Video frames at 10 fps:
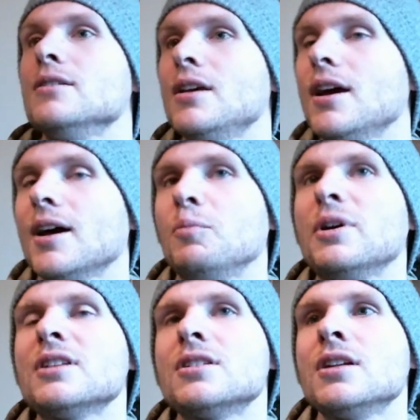Yeah, but
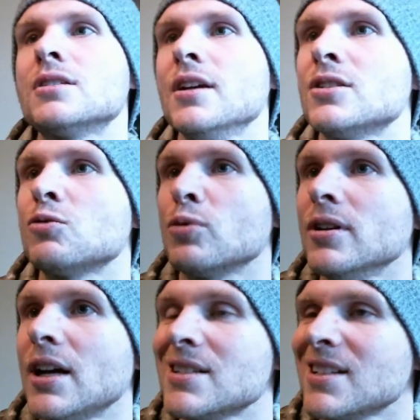it's
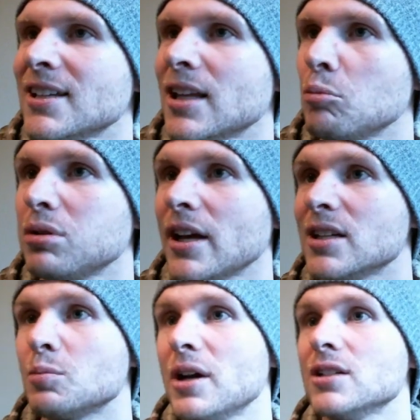realizing that blank
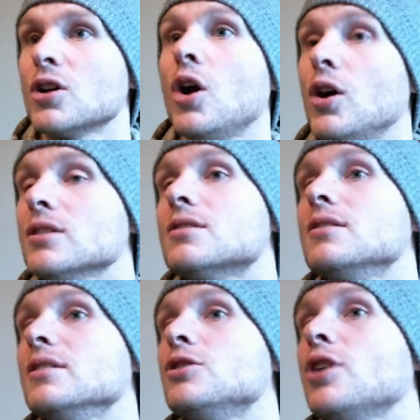space
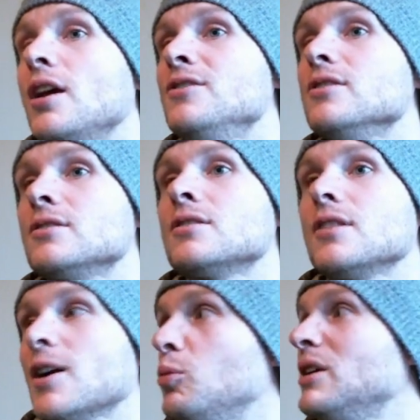constantly changes.
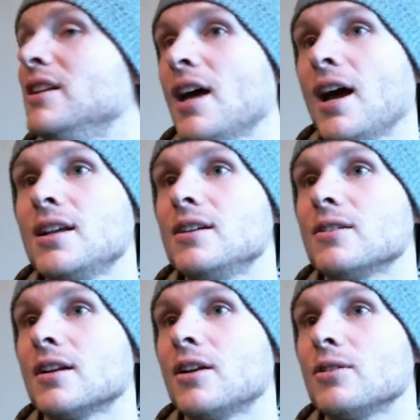Like I'll be a dad here
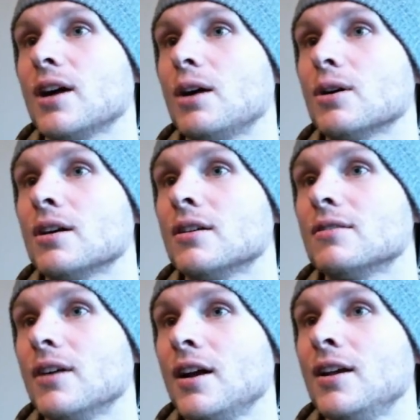in another hour,
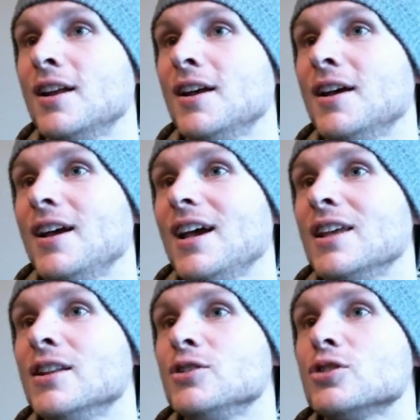right?
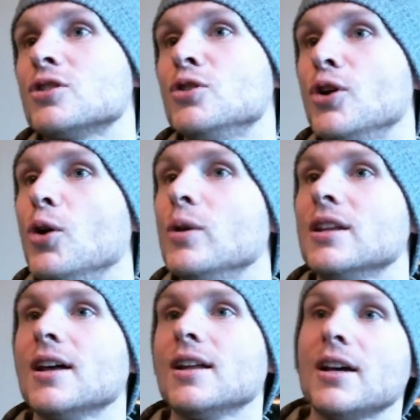And then just knowing
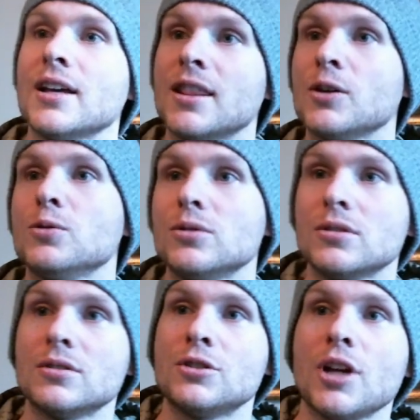that like
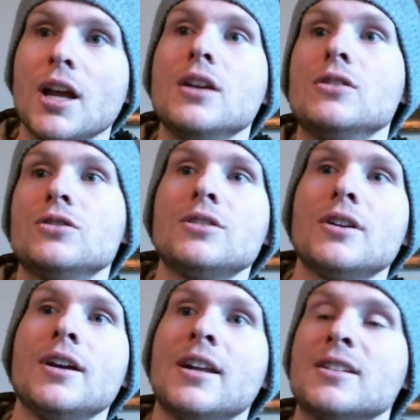those change,
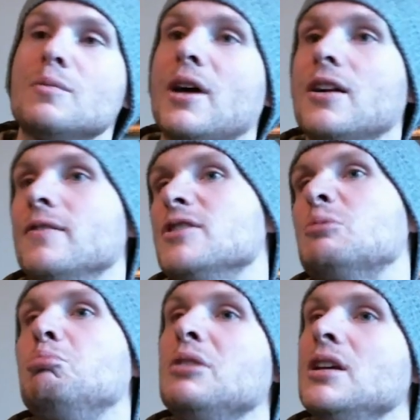and it's a matter of
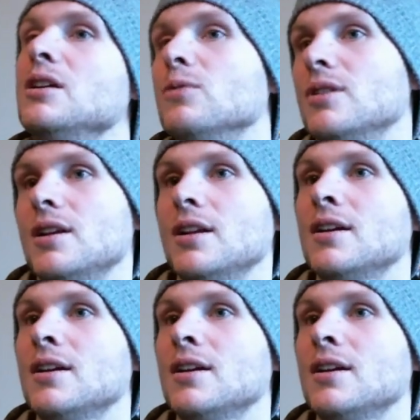just being with it.